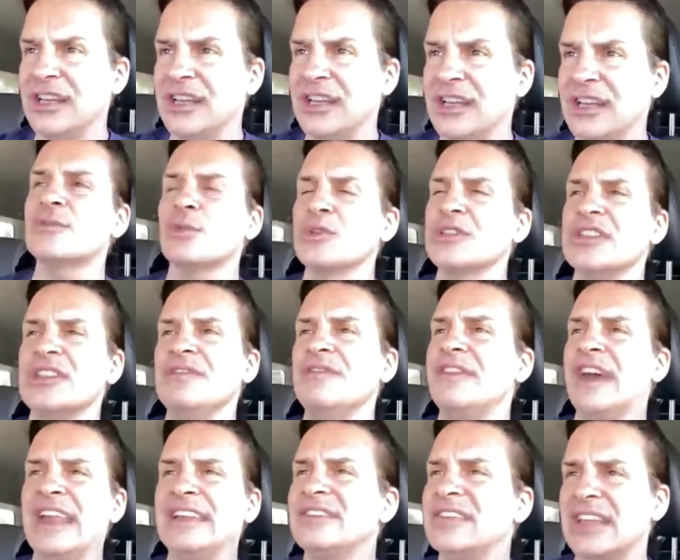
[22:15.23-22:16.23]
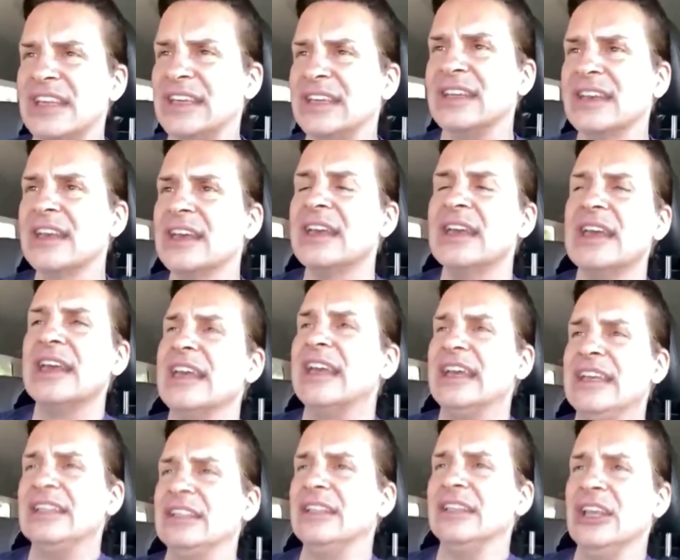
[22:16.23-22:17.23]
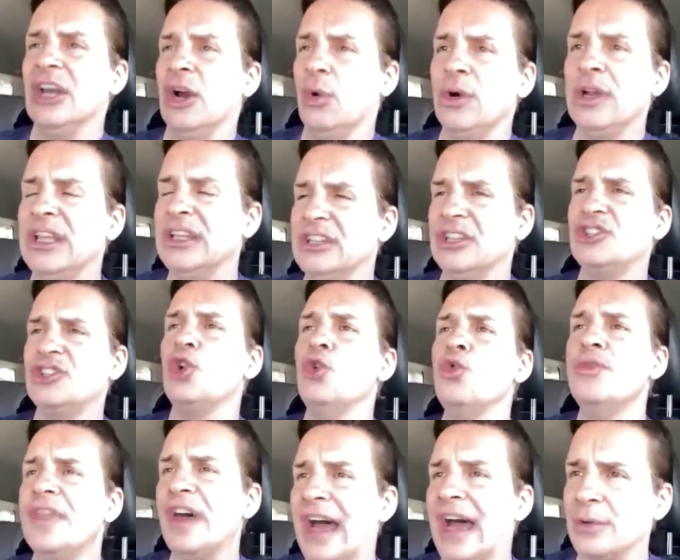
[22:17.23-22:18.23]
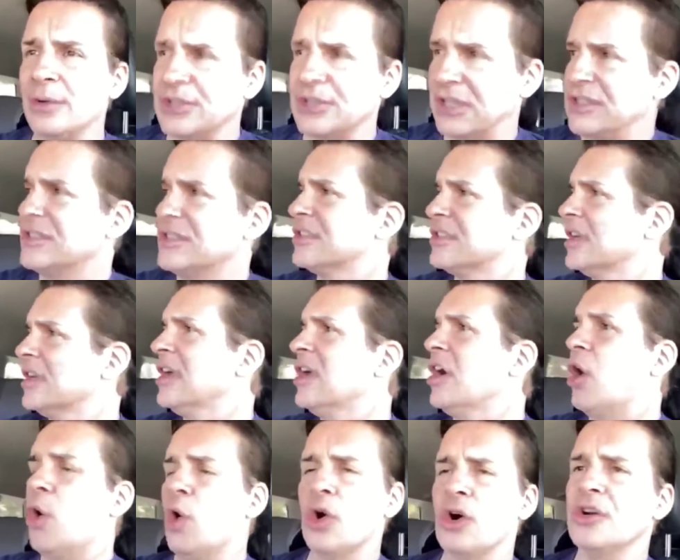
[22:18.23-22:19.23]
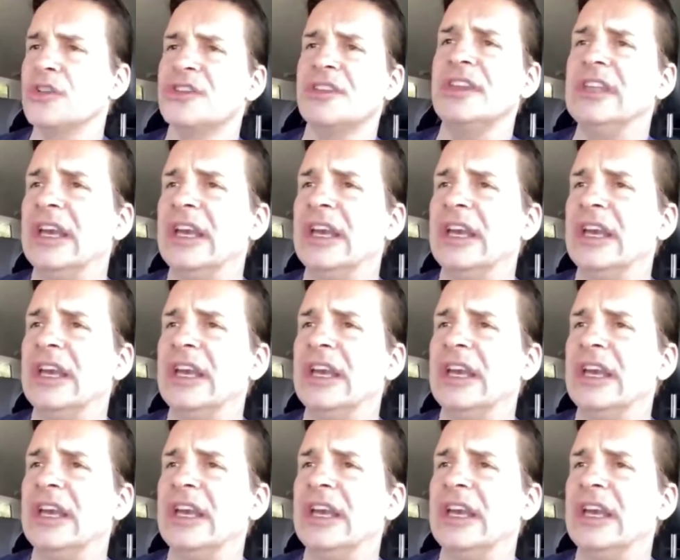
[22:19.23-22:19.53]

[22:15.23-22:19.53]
None of this was invented in the 2000s or